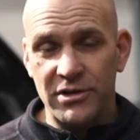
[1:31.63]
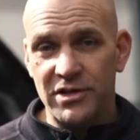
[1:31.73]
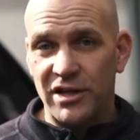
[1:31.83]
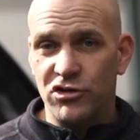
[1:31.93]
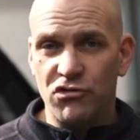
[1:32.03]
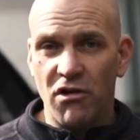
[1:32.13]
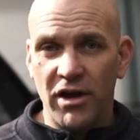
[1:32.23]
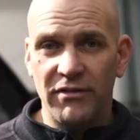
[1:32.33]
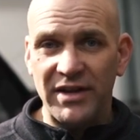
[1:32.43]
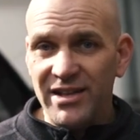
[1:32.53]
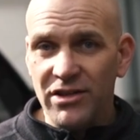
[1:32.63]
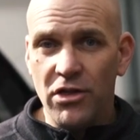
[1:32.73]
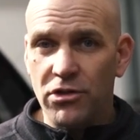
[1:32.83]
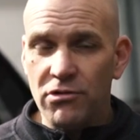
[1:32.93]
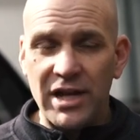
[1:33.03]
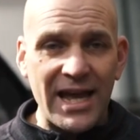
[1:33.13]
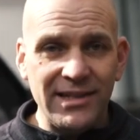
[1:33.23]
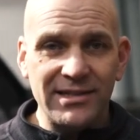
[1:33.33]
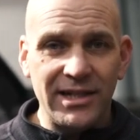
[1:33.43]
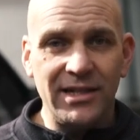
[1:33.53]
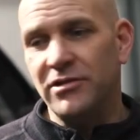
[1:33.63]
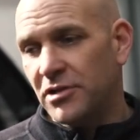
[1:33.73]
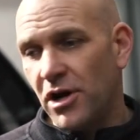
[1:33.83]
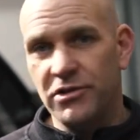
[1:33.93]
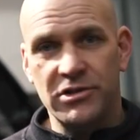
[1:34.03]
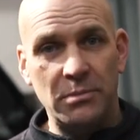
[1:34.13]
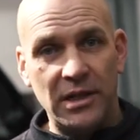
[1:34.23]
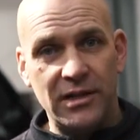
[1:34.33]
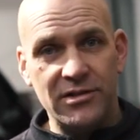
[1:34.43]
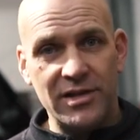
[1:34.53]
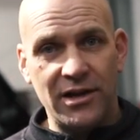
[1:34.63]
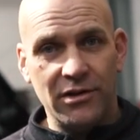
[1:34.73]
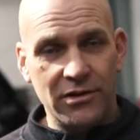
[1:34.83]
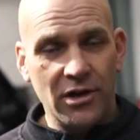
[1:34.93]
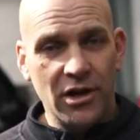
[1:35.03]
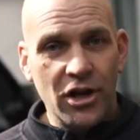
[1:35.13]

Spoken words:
So that's drive in 380. This car is completely standard.